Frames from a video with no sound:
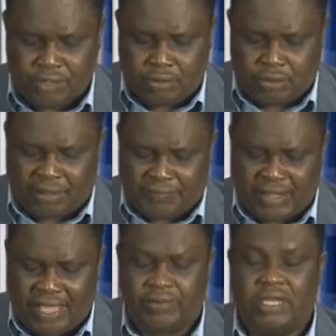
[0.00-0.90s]
Number
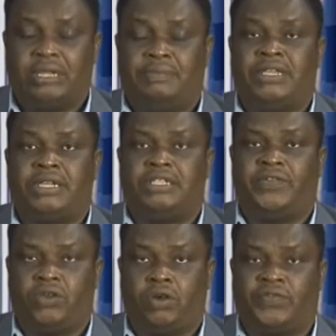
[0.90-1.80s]
5, make it
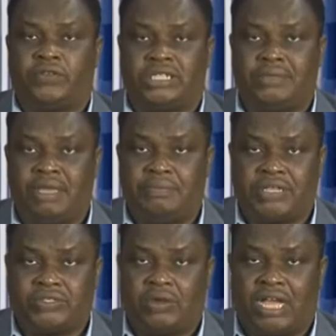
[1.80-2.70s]
difficult for team
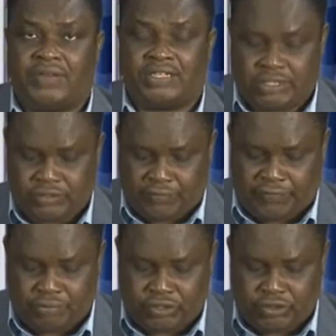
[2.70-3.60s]
members to have access to
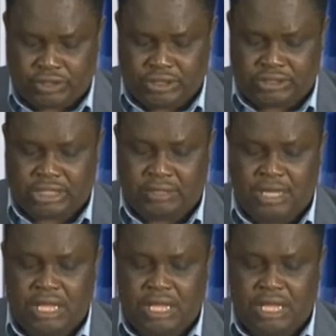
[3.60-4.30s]
information in the team.